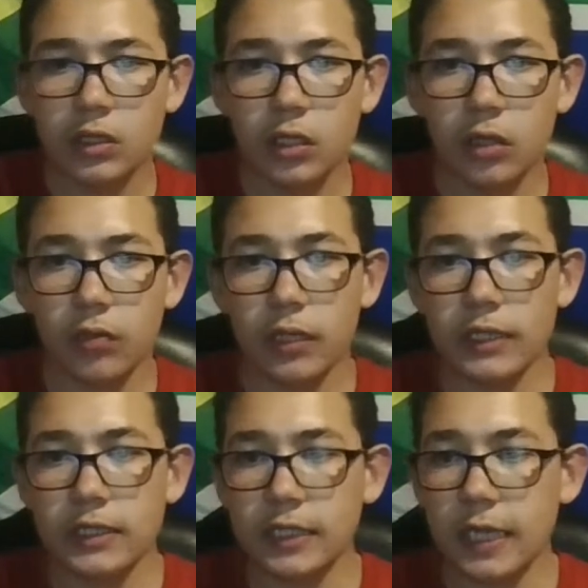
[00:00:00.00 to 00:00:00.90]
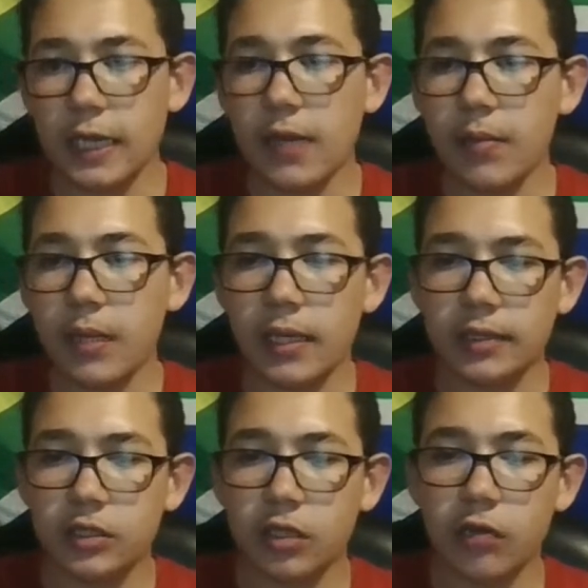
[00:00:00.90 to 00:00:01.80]
The next game
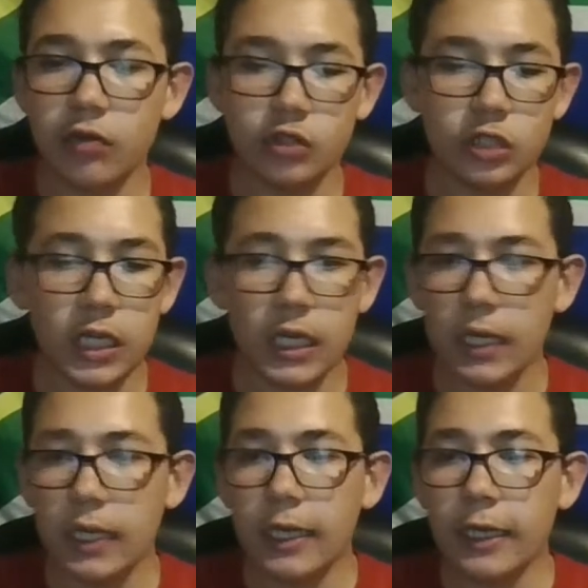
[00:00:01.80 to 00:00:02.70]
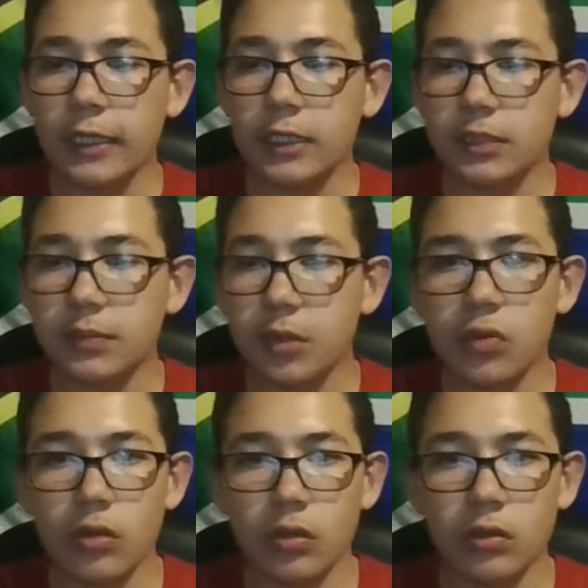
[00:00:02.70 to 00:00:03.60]
is Coventry against
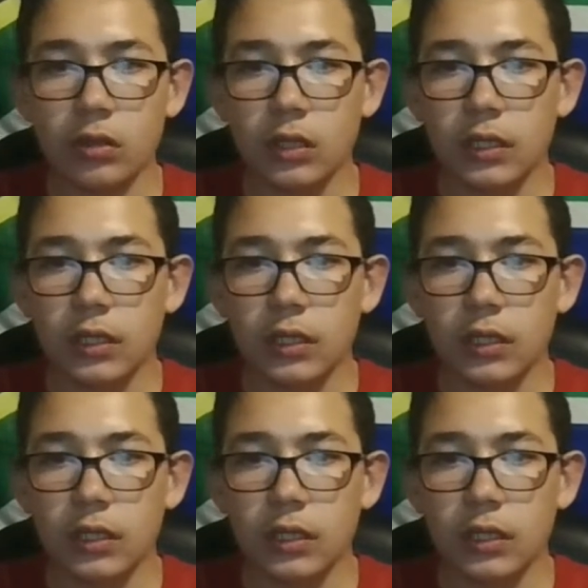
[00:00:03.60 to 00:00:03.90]
Millwall.